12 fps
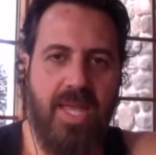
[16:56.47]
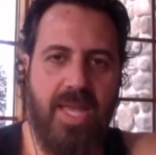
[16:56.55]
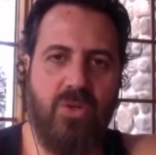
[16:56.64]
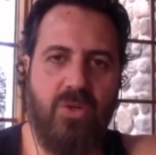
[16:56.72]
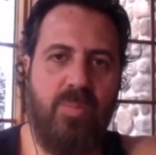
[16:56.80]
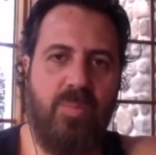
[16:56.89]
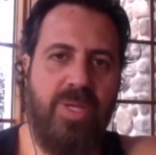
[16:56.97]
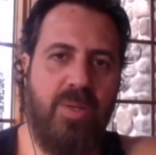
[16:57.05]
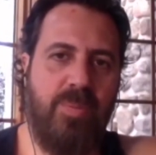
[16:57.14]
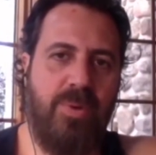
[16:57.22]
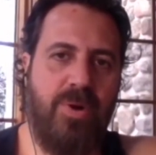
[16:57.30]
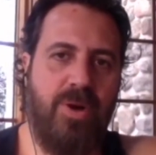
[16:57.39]
And so a
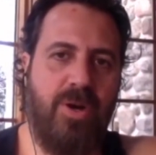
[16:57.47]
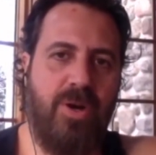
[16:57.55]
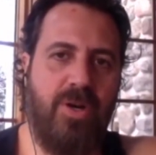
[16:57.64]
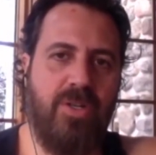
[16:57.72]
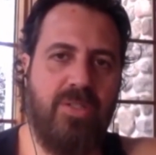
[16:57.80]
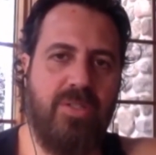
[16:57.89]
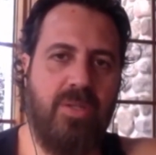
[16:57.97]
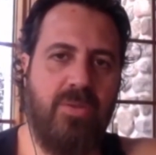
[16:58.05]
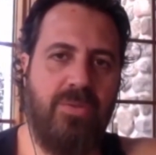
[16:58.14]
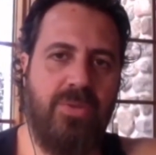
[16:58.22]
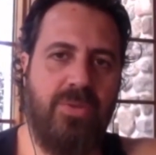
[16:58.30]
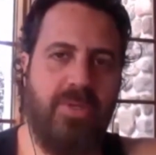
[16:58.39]
big part of